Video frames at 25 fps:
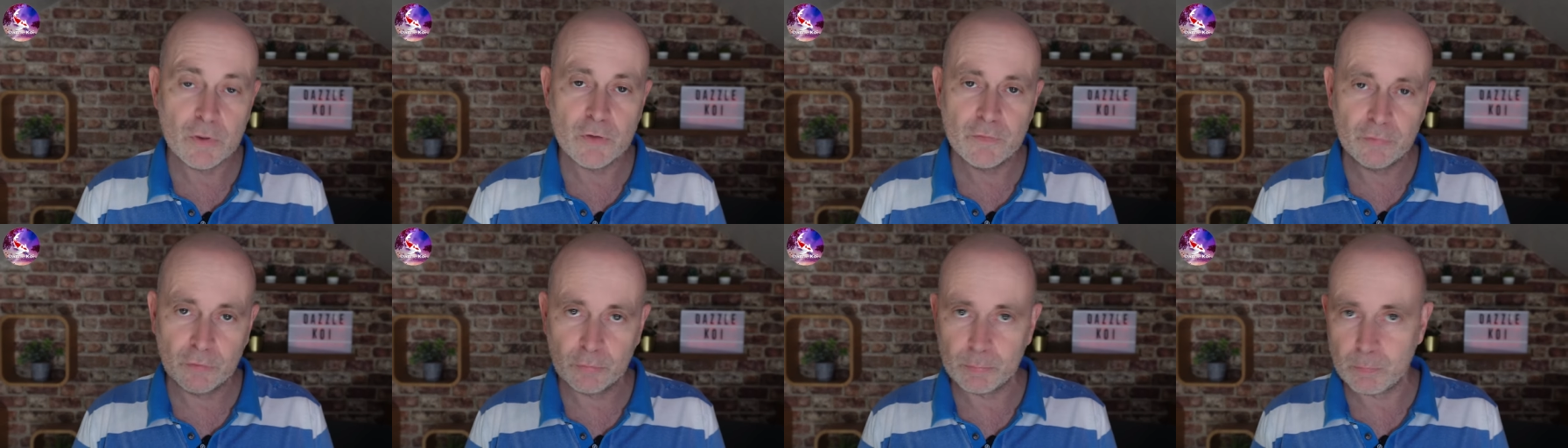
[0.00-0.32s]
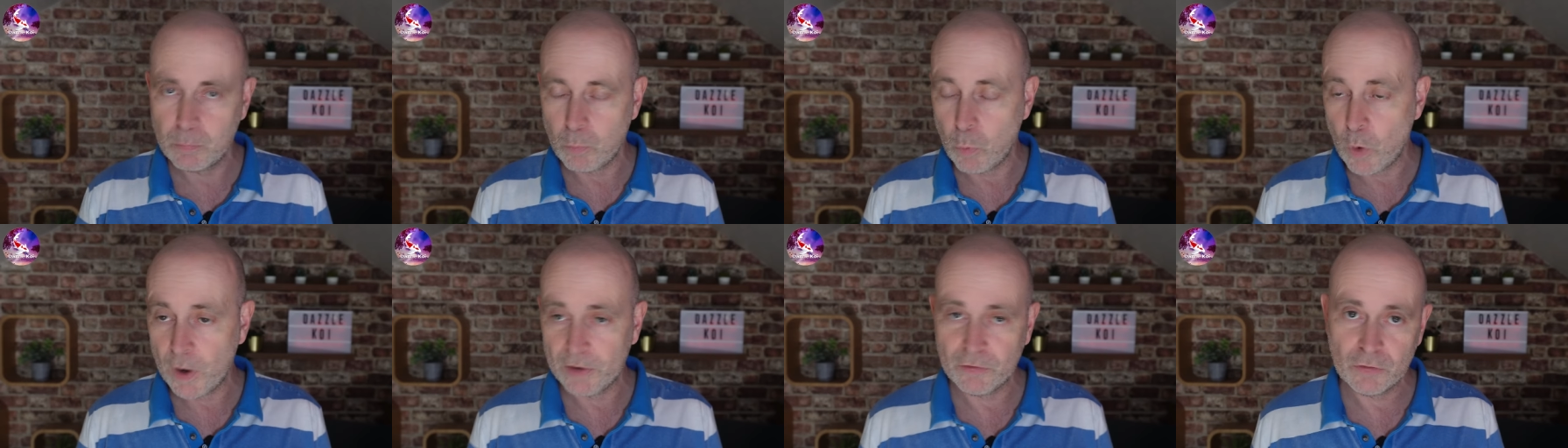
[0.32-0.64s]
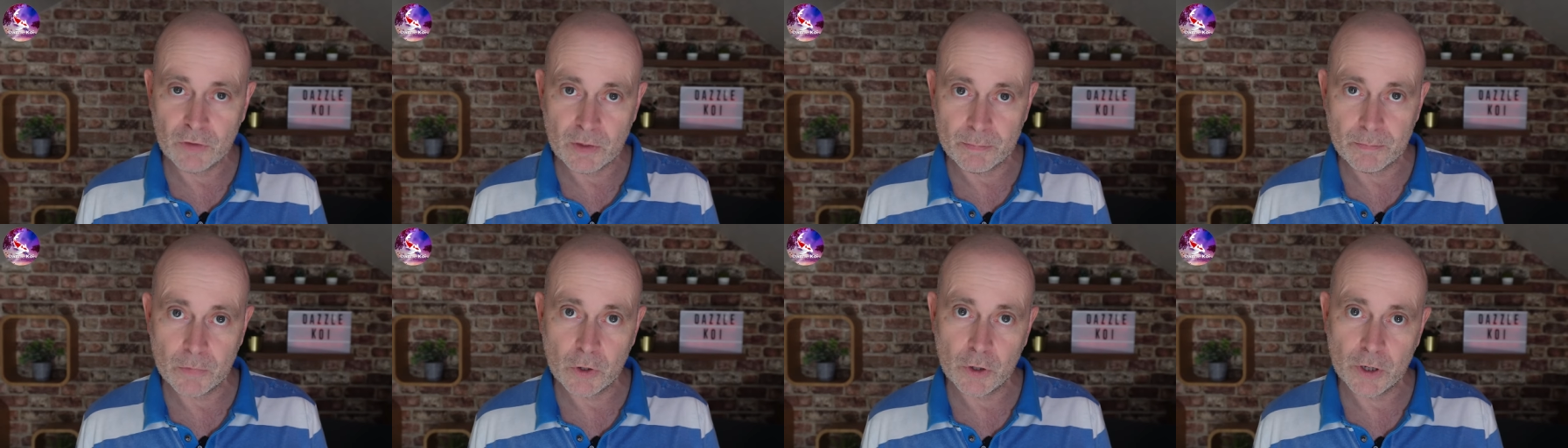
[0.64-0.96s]
you've
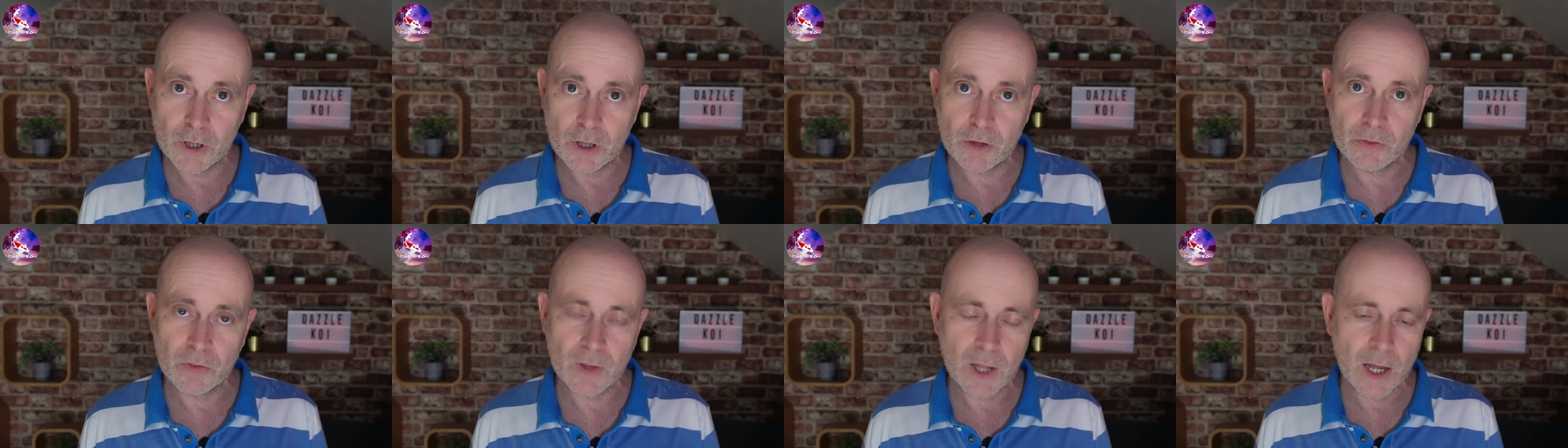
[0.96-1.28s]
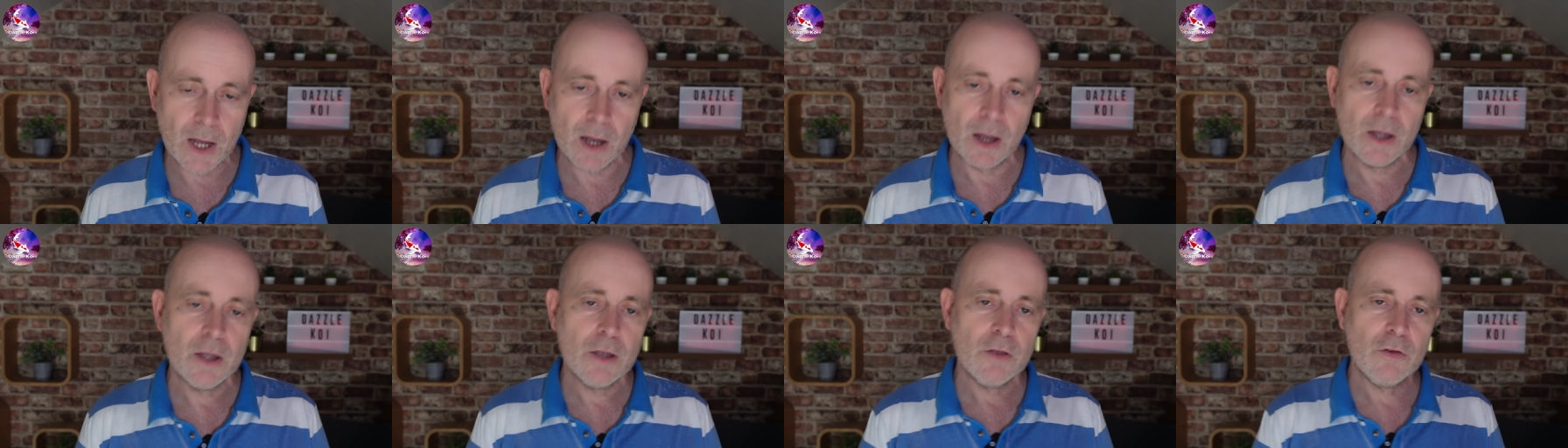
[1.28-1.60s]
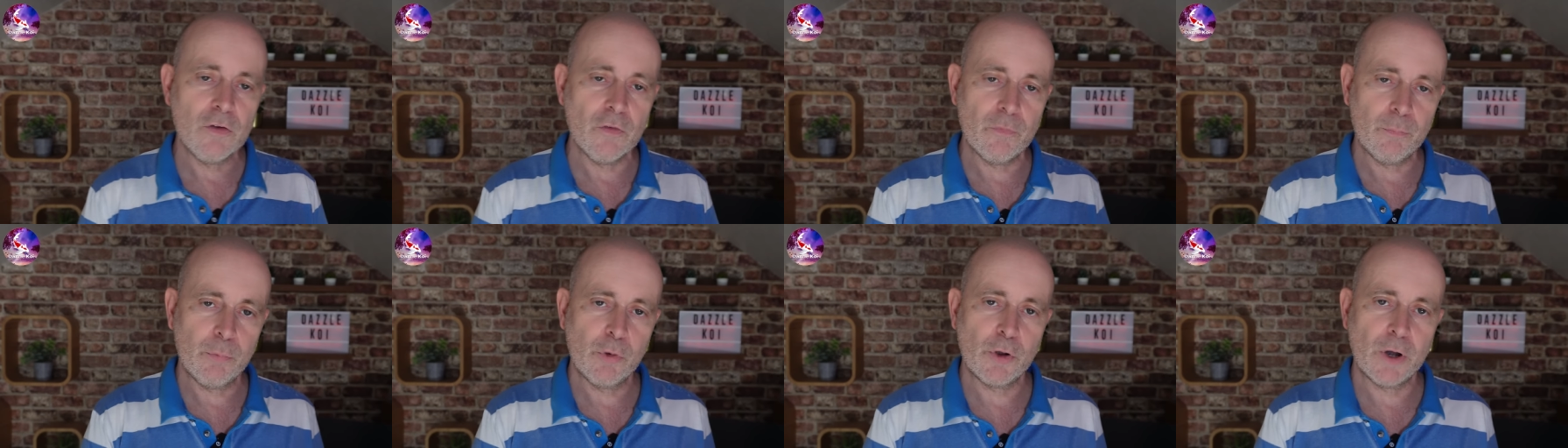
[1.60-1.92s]
wasted money on that,
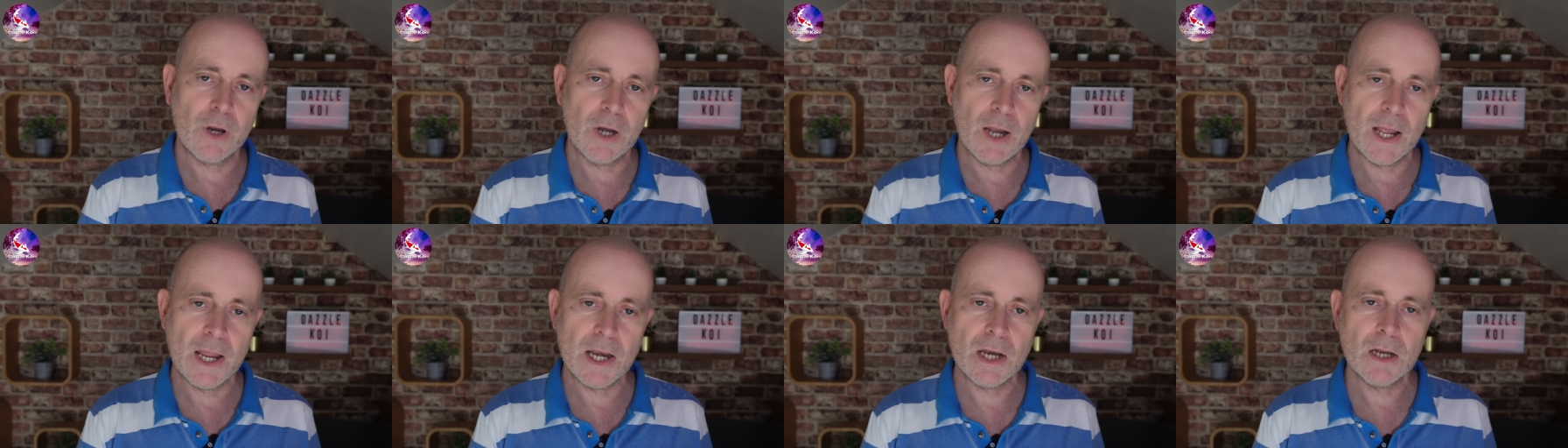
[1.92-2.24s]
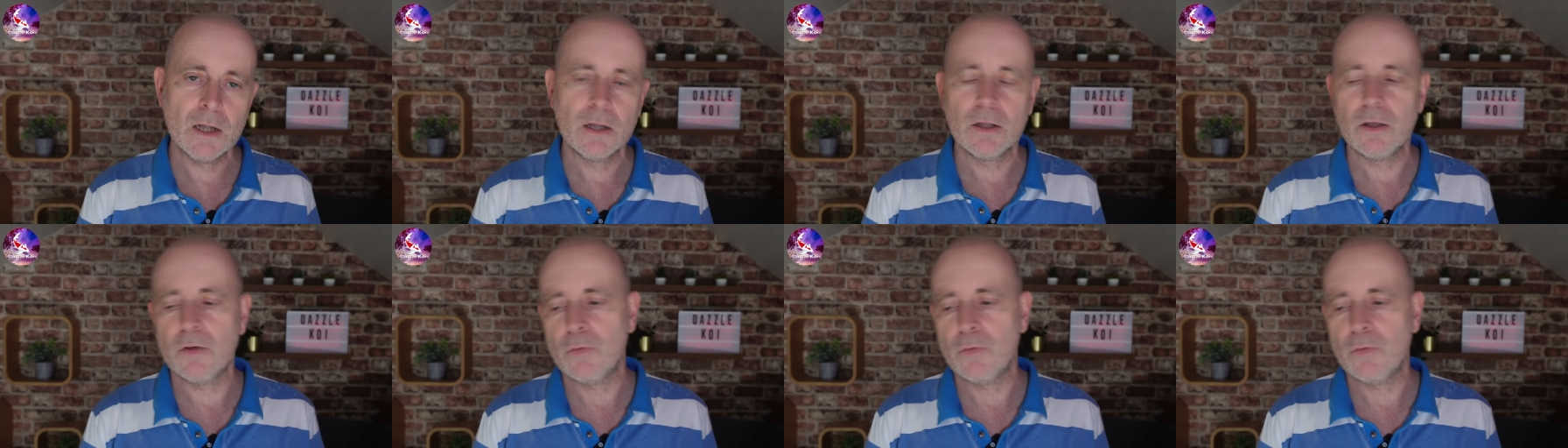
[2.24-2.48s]
you've put it in,